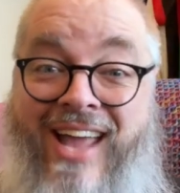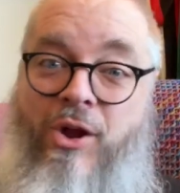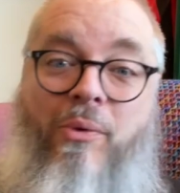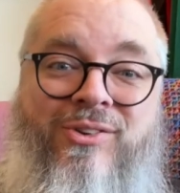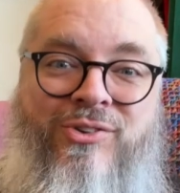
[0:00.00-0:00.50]
I
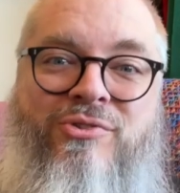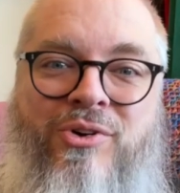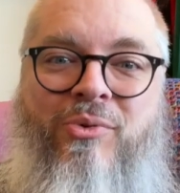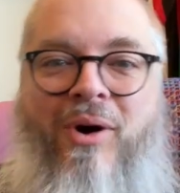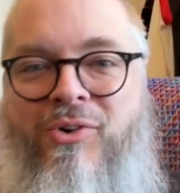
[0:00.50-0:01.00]
know it's
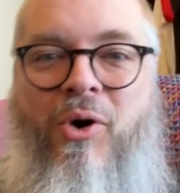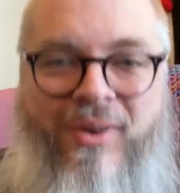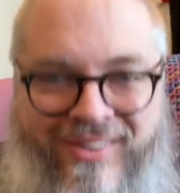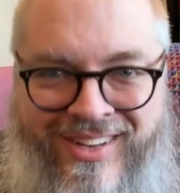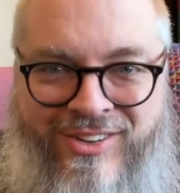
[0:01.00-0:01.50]
true. Of
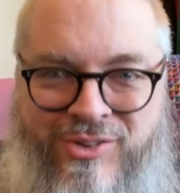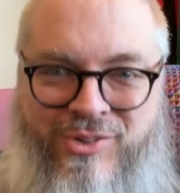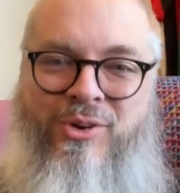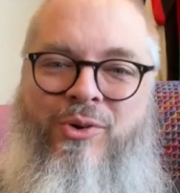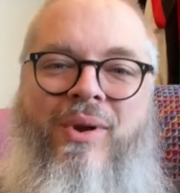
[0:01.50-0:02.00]
course it's
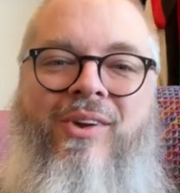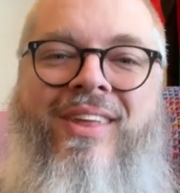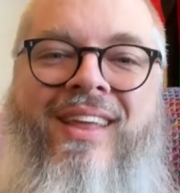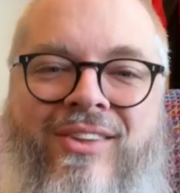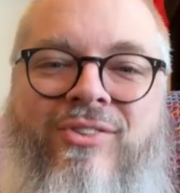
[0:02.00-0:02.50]
true. We are
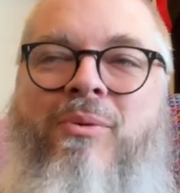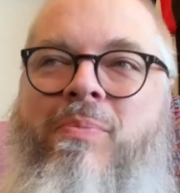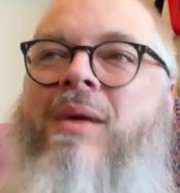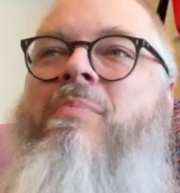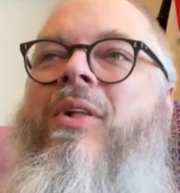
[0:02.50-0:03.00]
the Easter
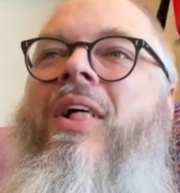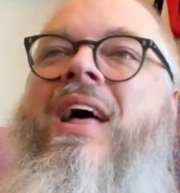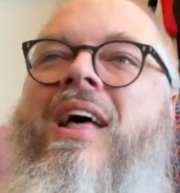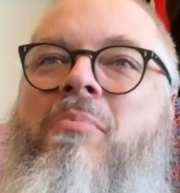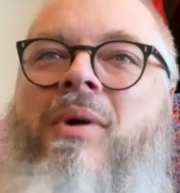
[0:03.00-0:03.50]
people.
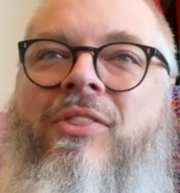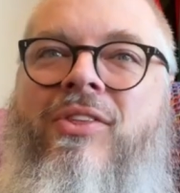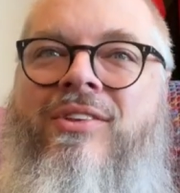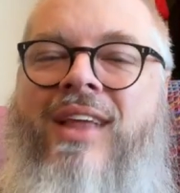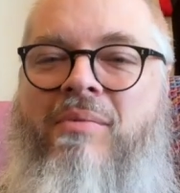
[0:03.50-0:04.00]
But at
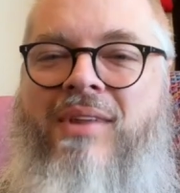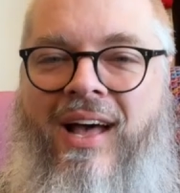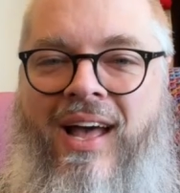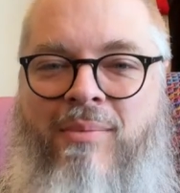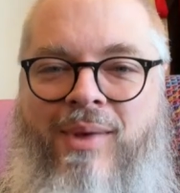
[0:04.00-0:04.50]
the same
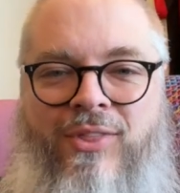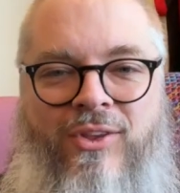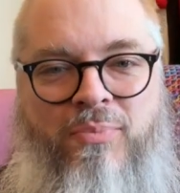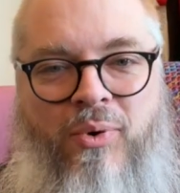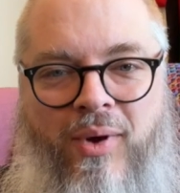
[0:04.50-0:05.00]
time, at
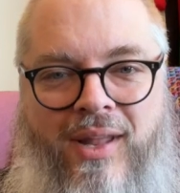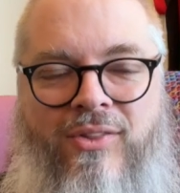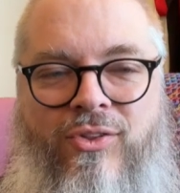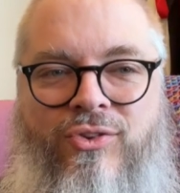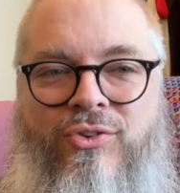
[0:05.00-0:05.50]
this point
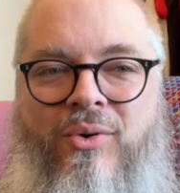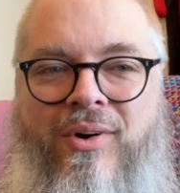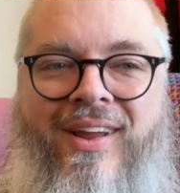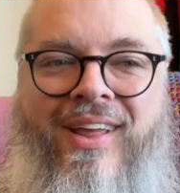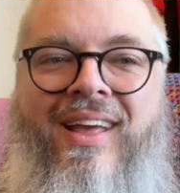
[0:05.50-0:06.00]
in the
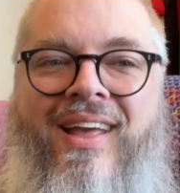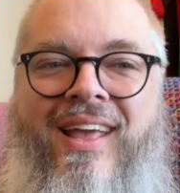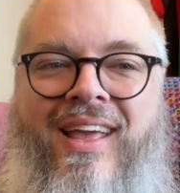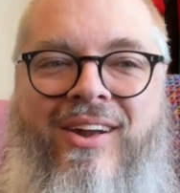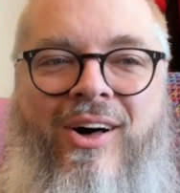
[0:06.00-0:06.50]
story,
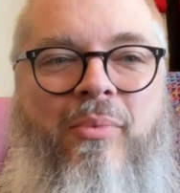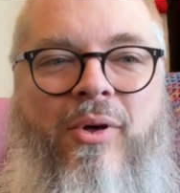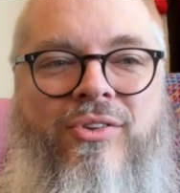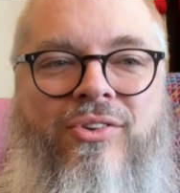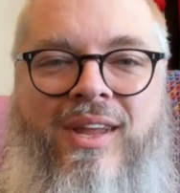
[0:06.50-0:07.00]
it
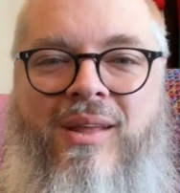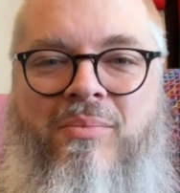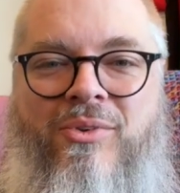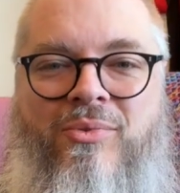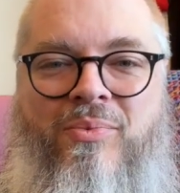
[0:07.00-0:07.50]
almost
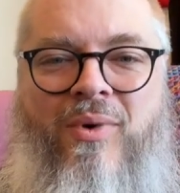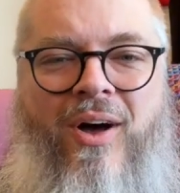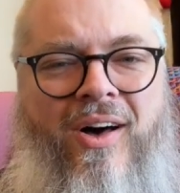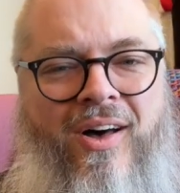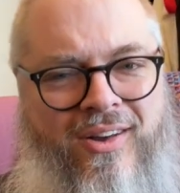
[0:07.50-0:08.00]
seems
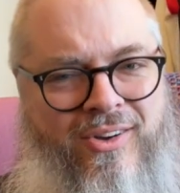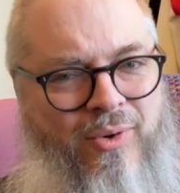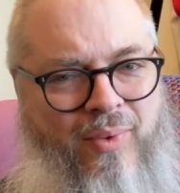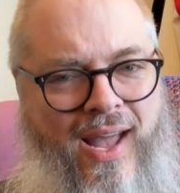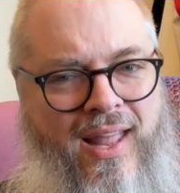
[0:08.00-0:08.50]
wrong
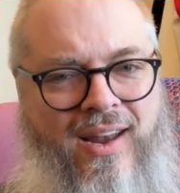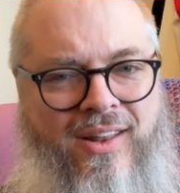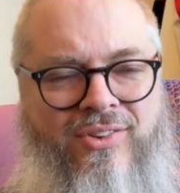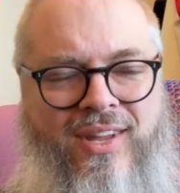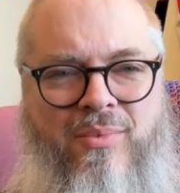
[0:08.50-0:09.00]
to write it.
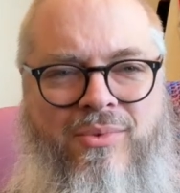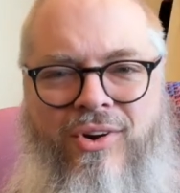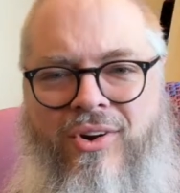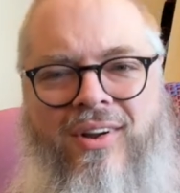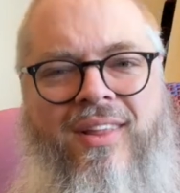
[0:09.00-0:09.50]
It seems
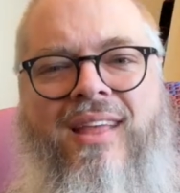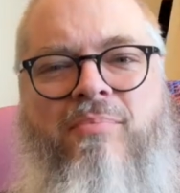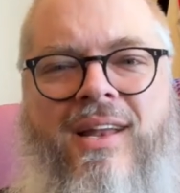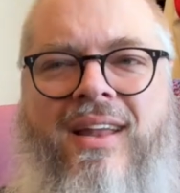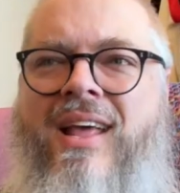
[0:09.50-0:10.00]
early.
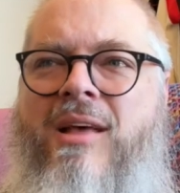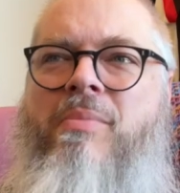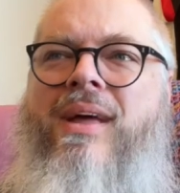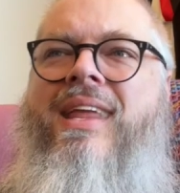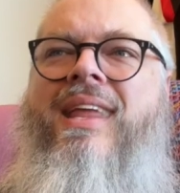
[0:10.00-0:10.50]
But
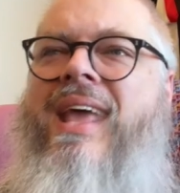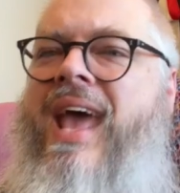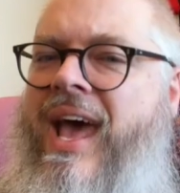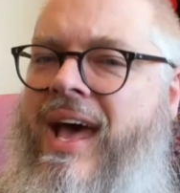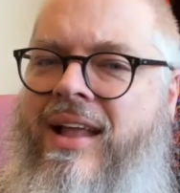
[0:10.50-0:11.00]

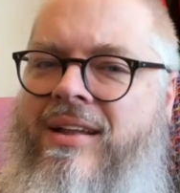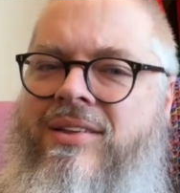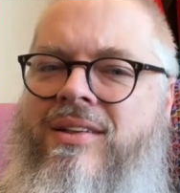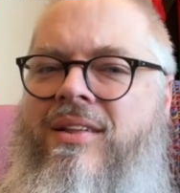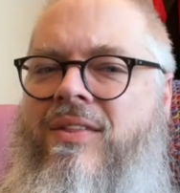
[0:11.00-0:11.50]
yet,
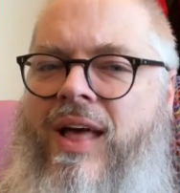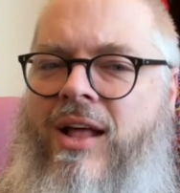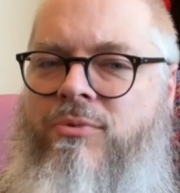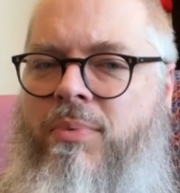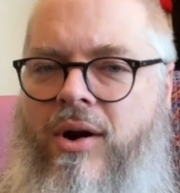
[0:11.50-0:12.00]

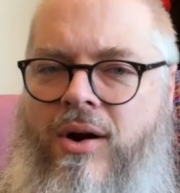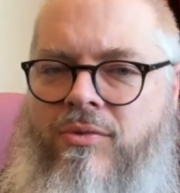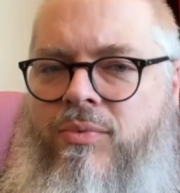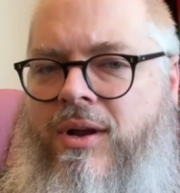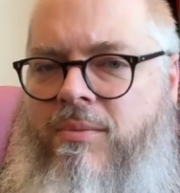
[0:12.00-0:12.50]
that's part
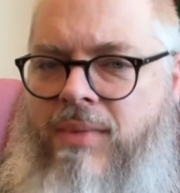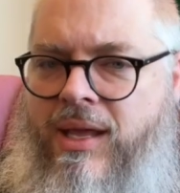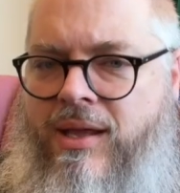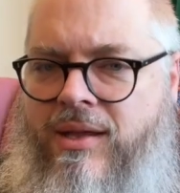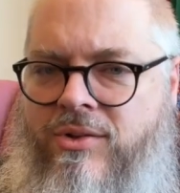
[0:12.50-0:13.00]
of what it
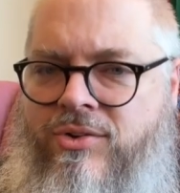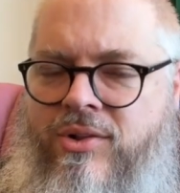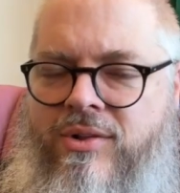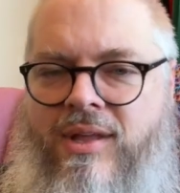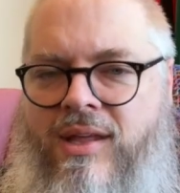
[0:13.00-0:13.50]
means
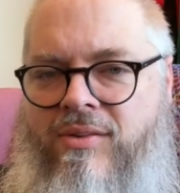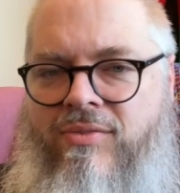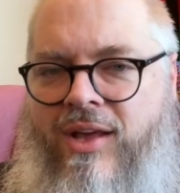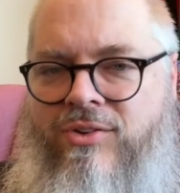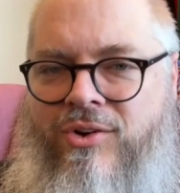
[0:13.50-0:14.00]
to
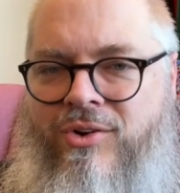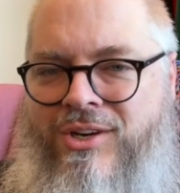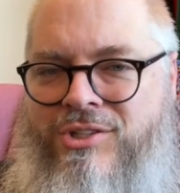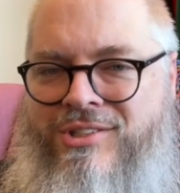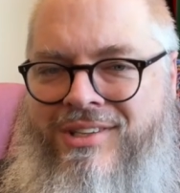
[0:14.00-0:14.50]
live as a
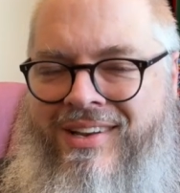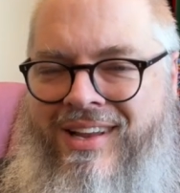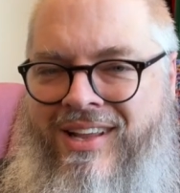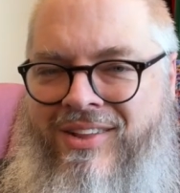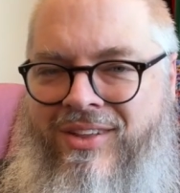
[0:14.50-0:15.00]
Christian
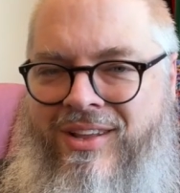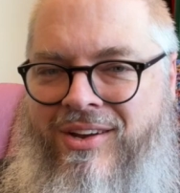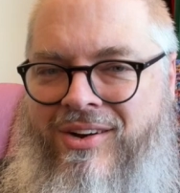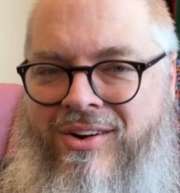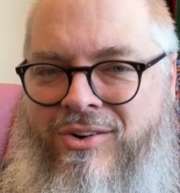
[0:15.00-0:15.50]
in the
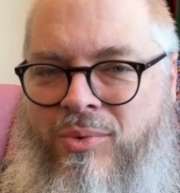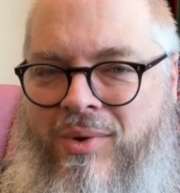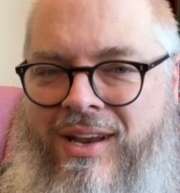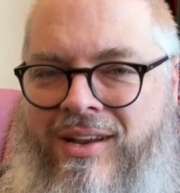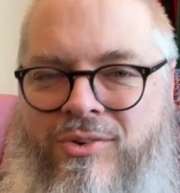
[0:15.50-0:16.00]
year
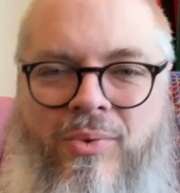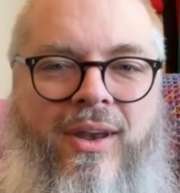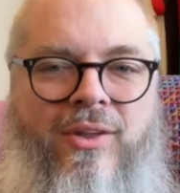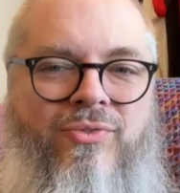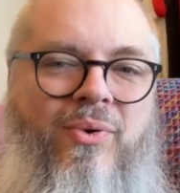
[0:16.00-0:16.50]

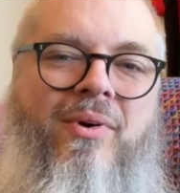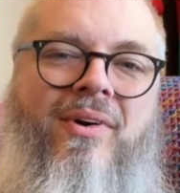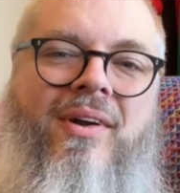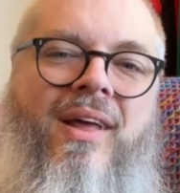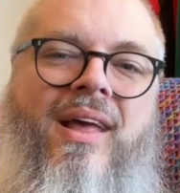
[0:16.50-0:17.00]

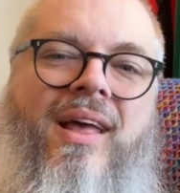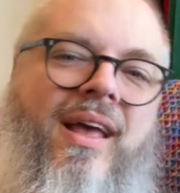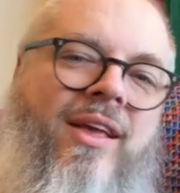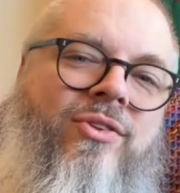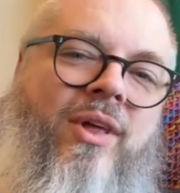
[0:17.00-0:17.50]
2024,
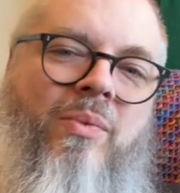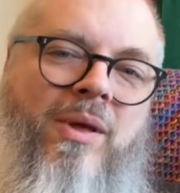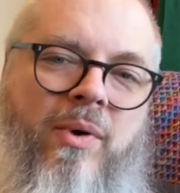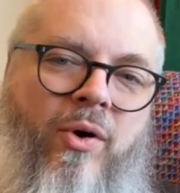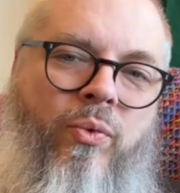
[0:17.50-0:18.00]
is that
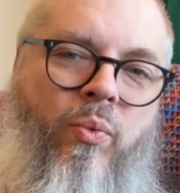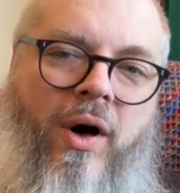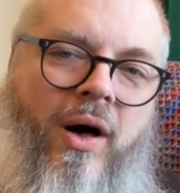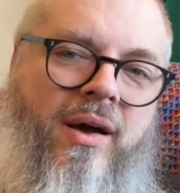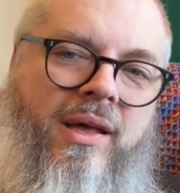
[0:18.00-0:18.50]
we both
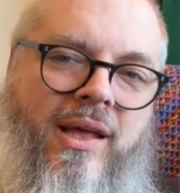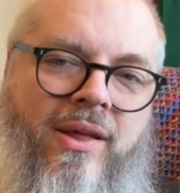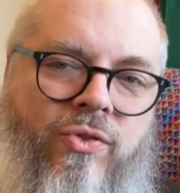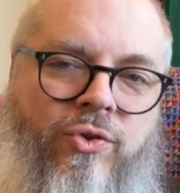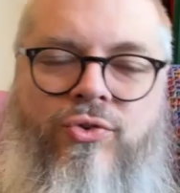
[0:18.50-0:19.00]
walk
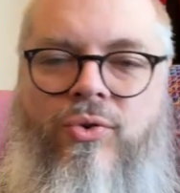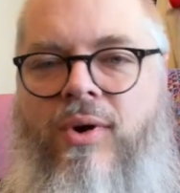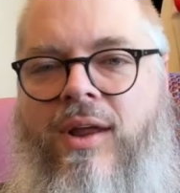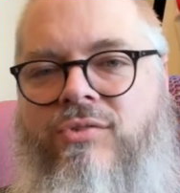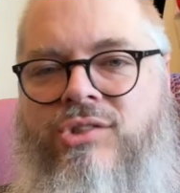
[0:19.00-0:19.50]
in the
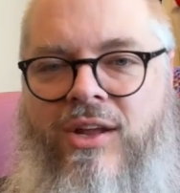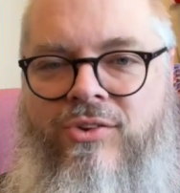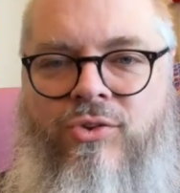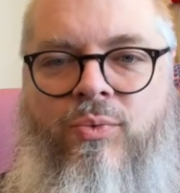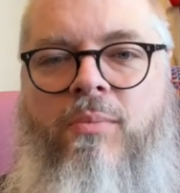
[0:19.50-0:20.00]
story of
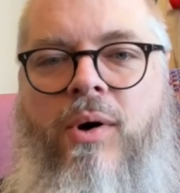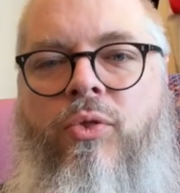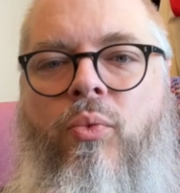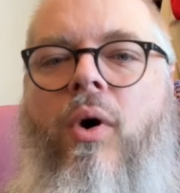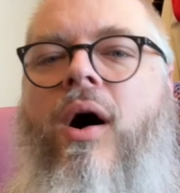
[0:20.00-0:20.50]
Jesus, we
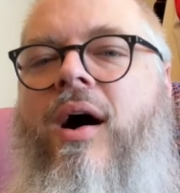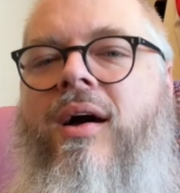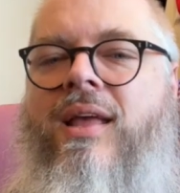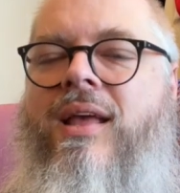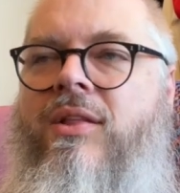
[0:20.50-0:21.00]
both
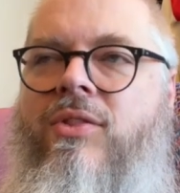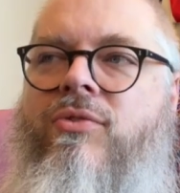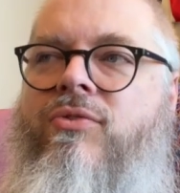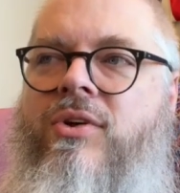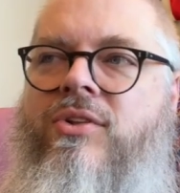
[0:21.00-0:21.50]
walk in
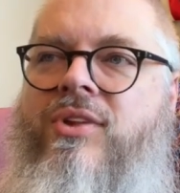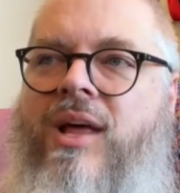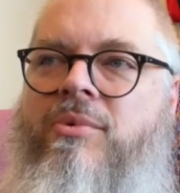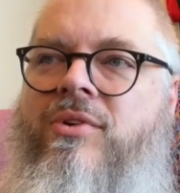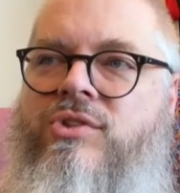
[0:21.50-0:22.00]
the
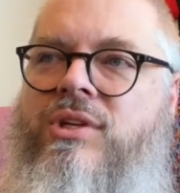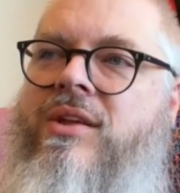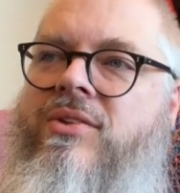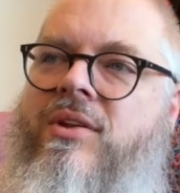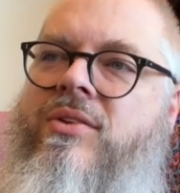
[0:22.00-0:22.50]
footsteps of
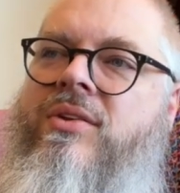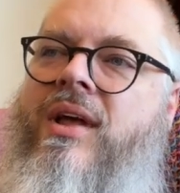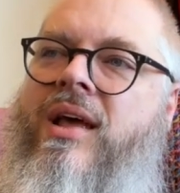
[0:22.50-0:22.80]
Jesus,